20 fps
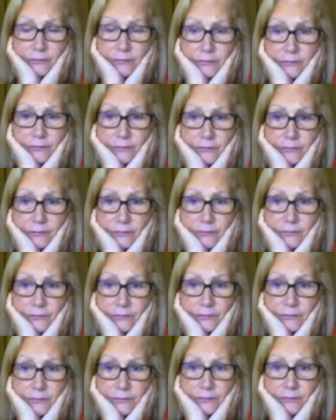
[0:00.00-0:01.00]

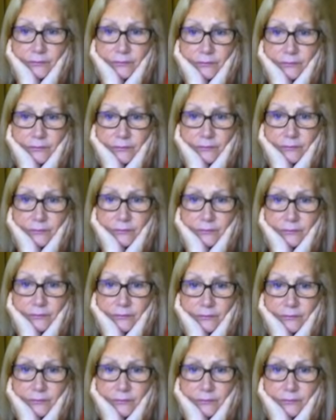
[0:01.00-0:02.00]

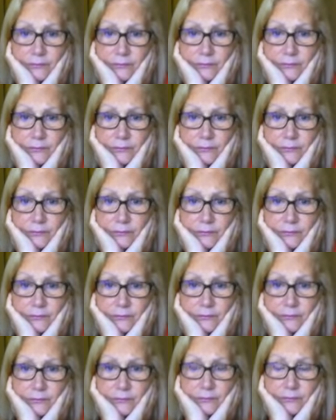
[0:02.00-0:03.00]

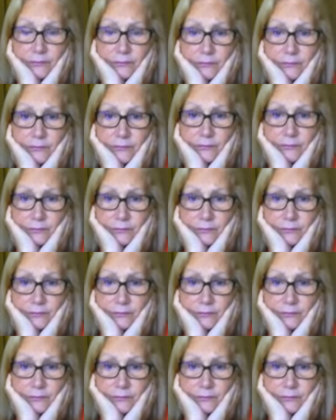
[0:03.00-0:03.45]
The person shown says nothing.